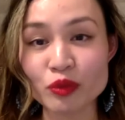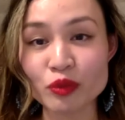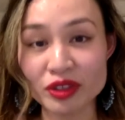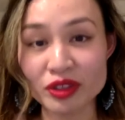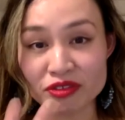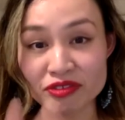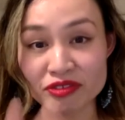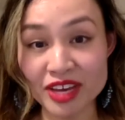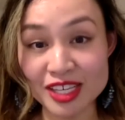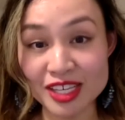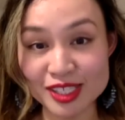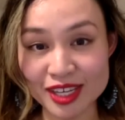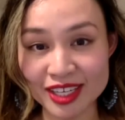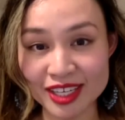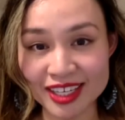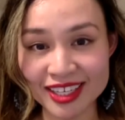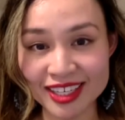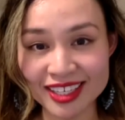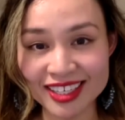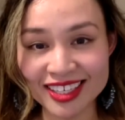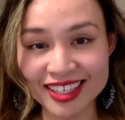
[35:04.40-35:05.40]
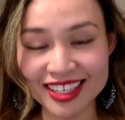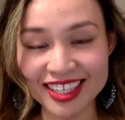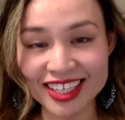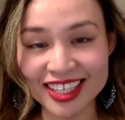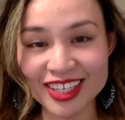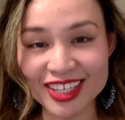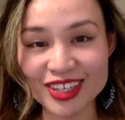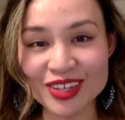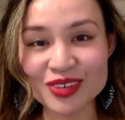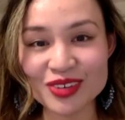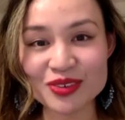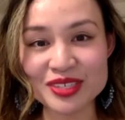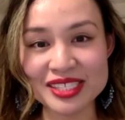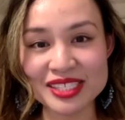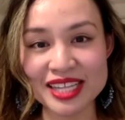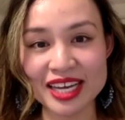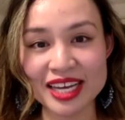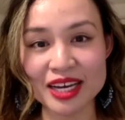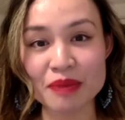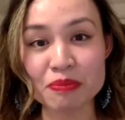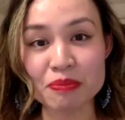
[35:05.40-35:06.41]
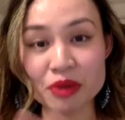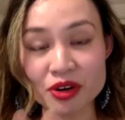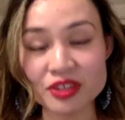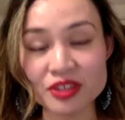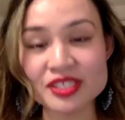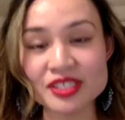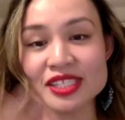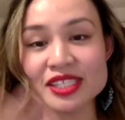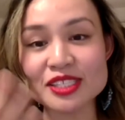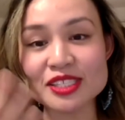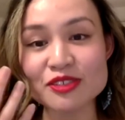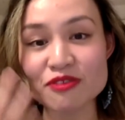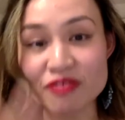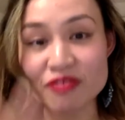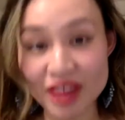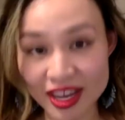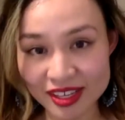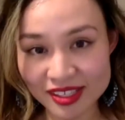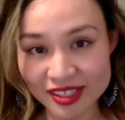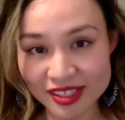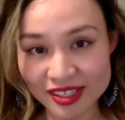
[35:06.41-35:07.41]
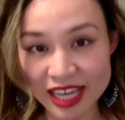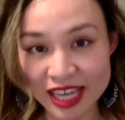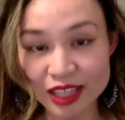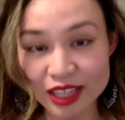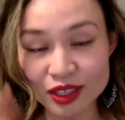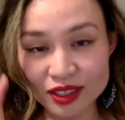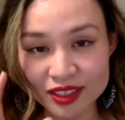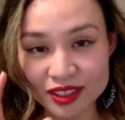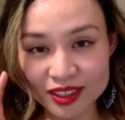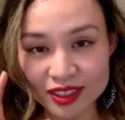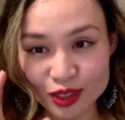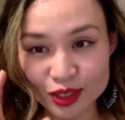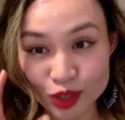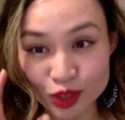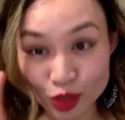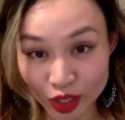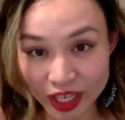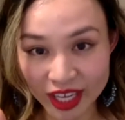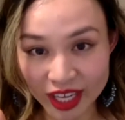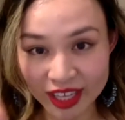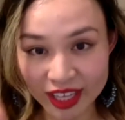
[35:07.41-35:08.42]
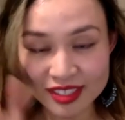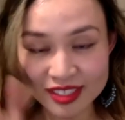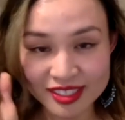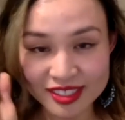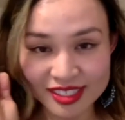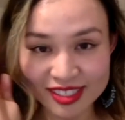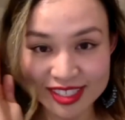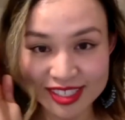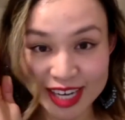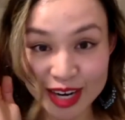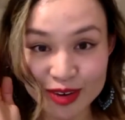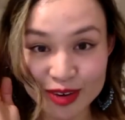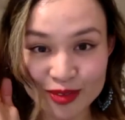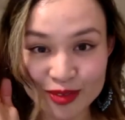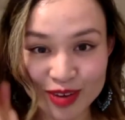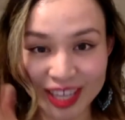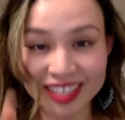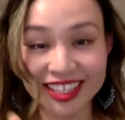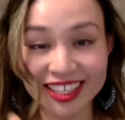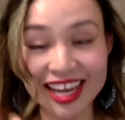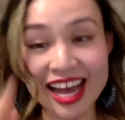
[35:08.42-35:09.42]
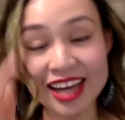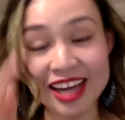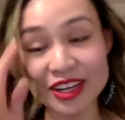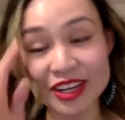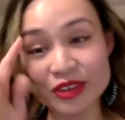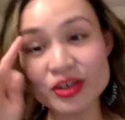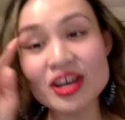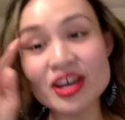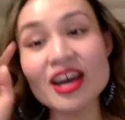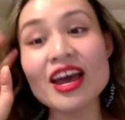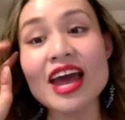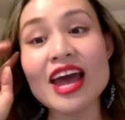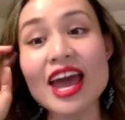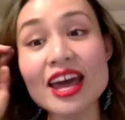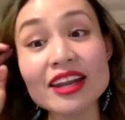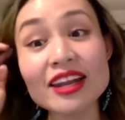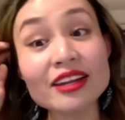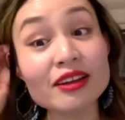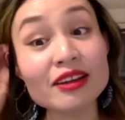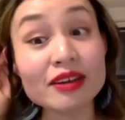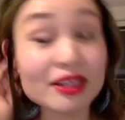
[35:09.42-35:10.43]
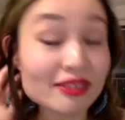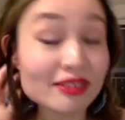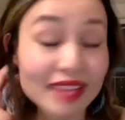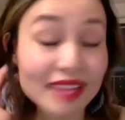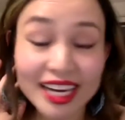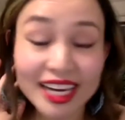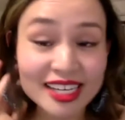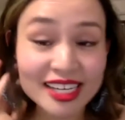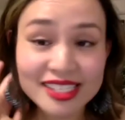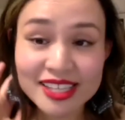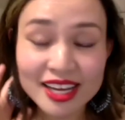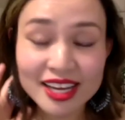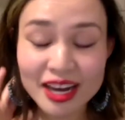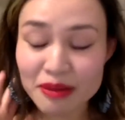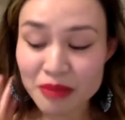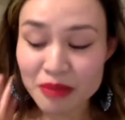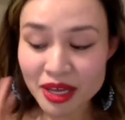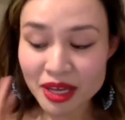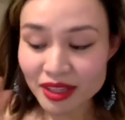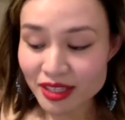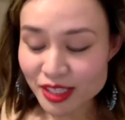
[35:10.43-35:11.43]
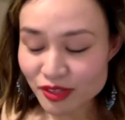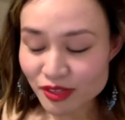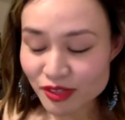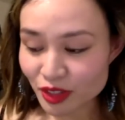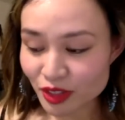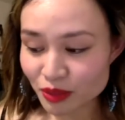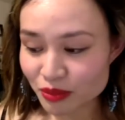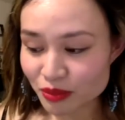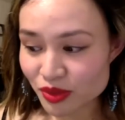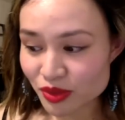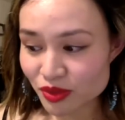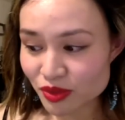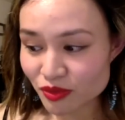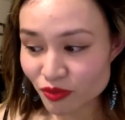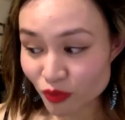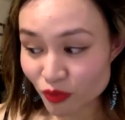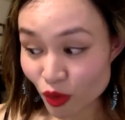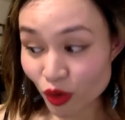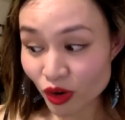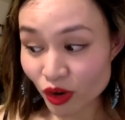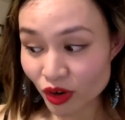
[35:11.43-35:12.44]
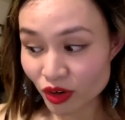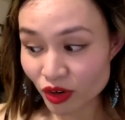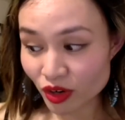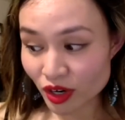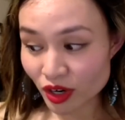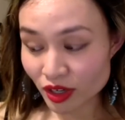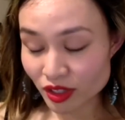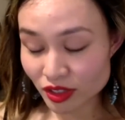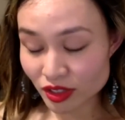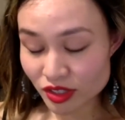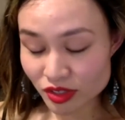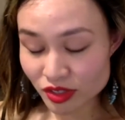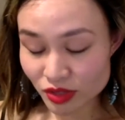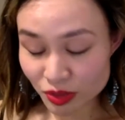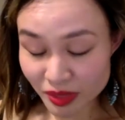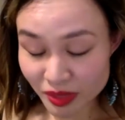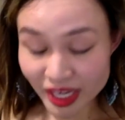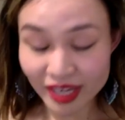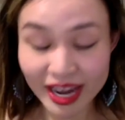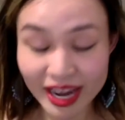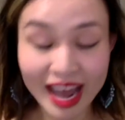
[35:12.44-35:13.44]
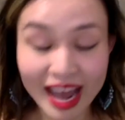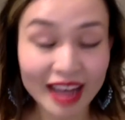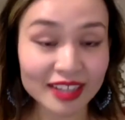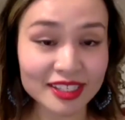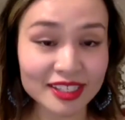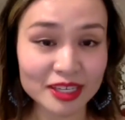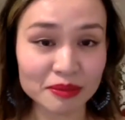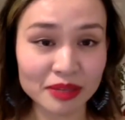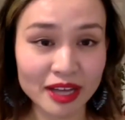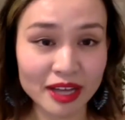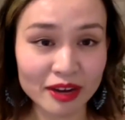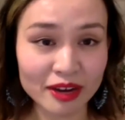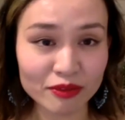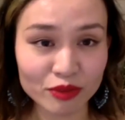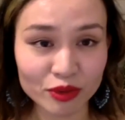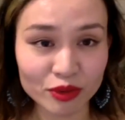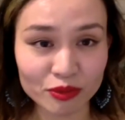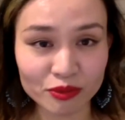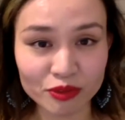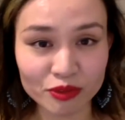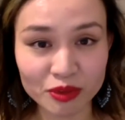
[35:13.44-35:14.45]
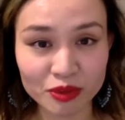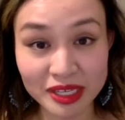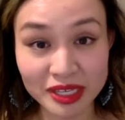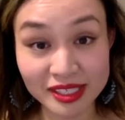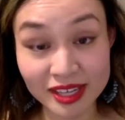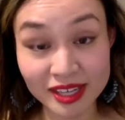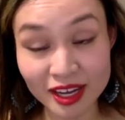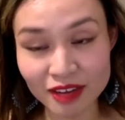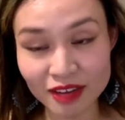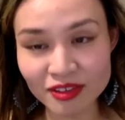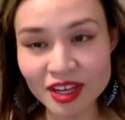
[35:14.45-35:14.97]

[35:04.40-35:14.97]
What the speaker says: a face on it. You know, it was like a person's face, like looking directly at you. And like I said, I made this film for to be an acting platform for myself.